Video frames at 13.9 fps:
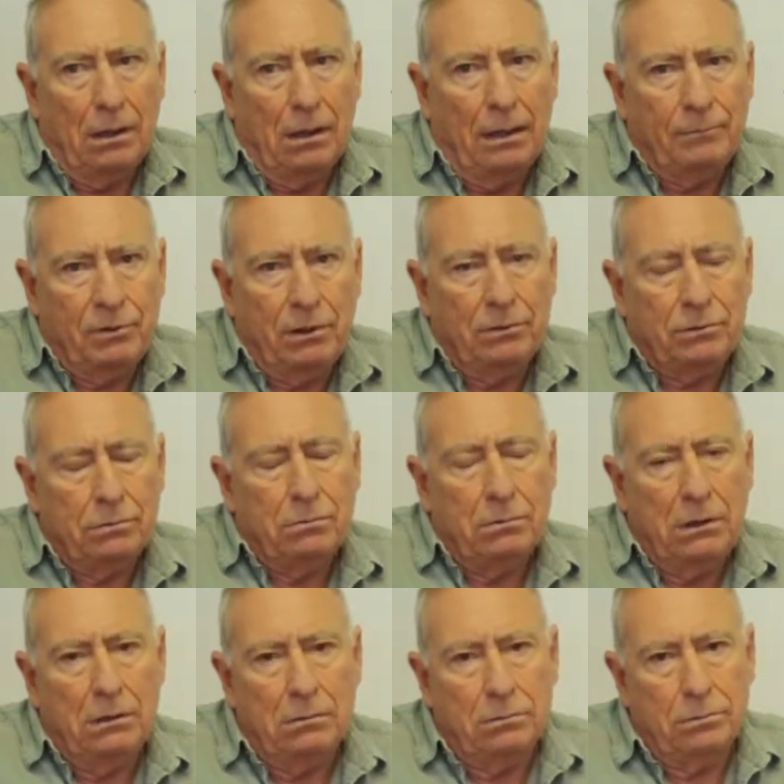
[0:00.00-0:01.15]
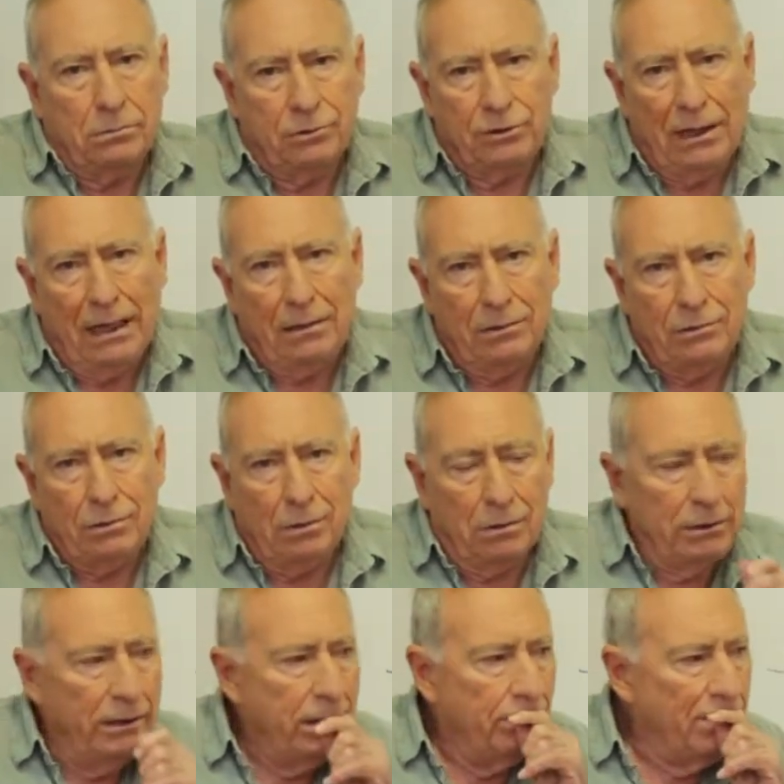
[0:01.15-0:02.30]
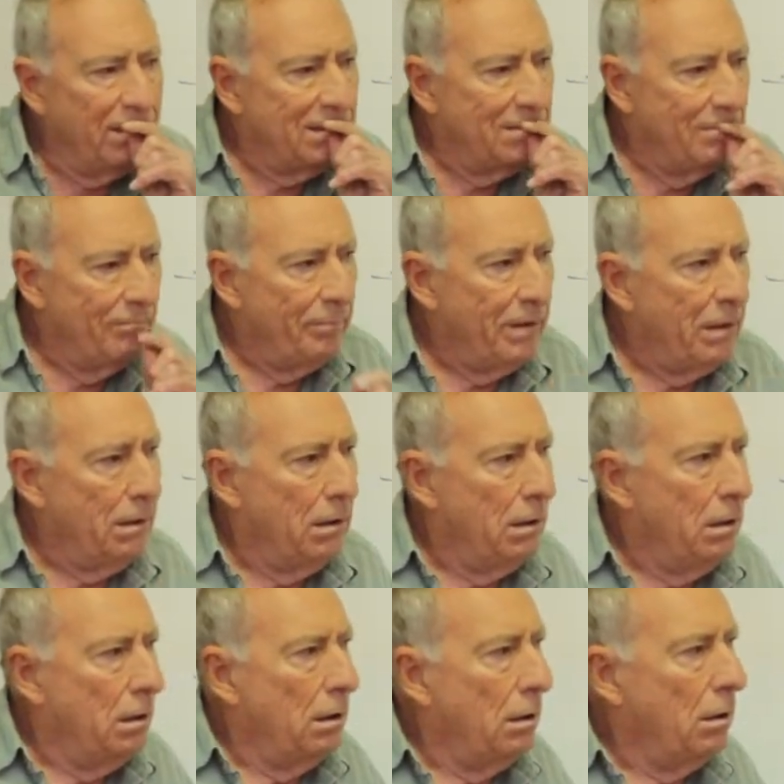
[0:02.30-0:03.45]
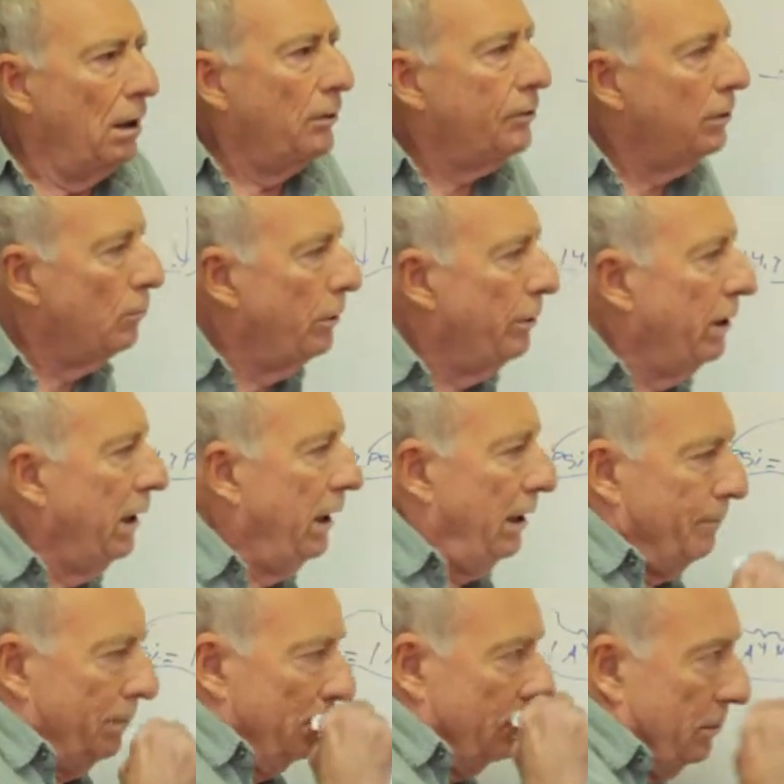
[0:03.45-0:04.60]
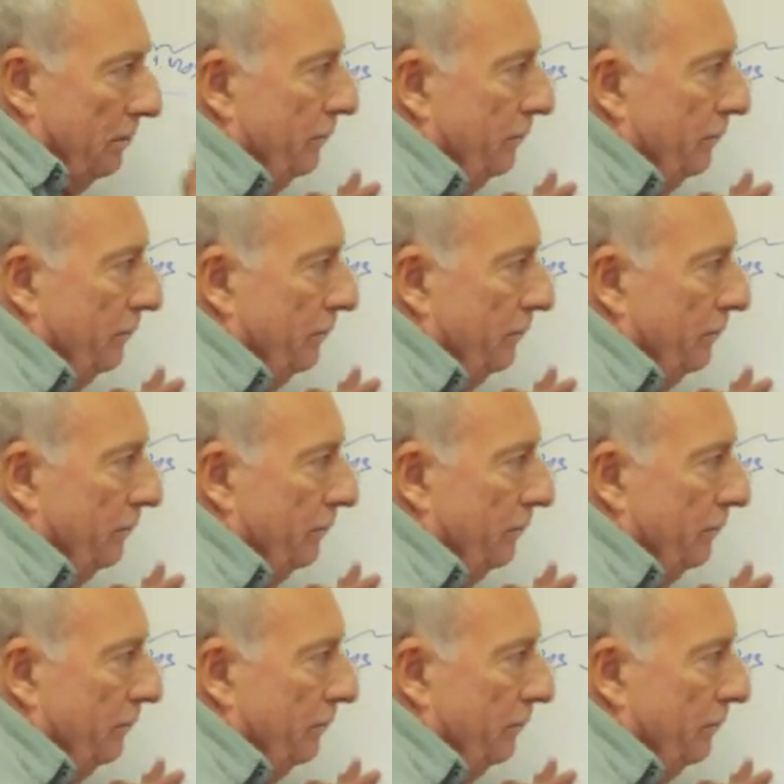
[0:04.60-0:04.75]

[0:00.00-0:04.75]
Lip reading: objects, either solids or liquids, nothing really happens.